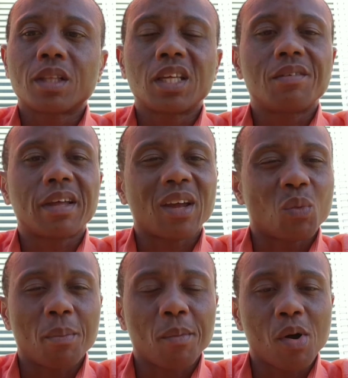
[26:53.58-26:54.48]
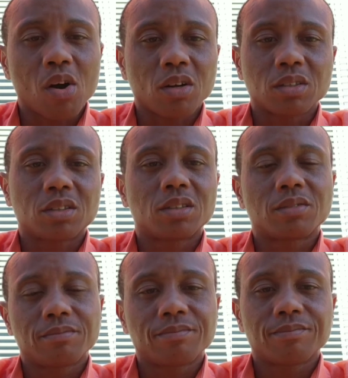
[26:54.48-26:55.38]
leave like rubber
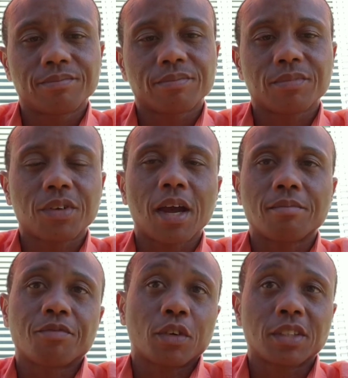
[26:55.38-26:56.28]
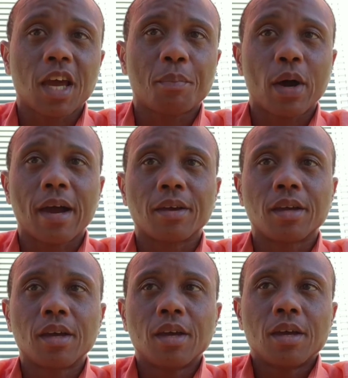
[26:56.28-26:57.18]
marks. For example,
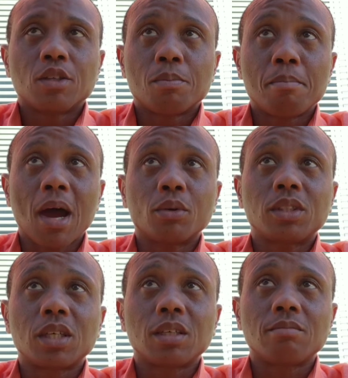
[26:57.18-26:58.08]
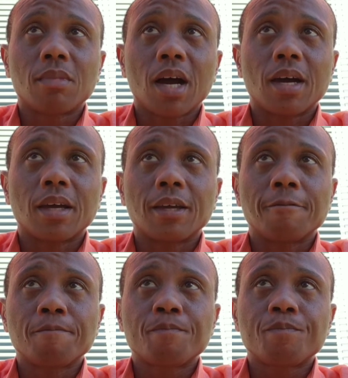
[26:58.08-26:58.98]
I mounted my